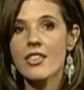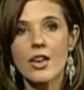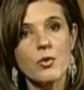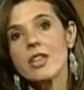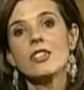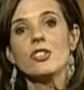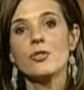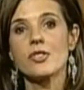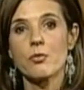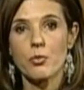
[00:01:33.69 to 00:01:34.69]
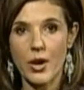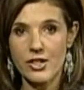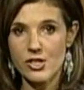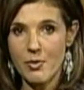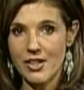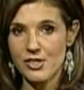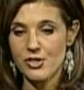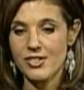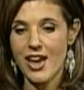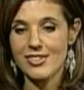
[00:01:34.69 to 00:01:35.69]
then we can do some brain gym
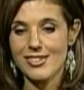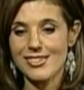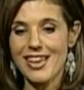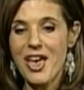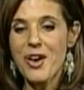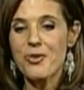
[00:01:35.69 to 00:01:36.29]
exercises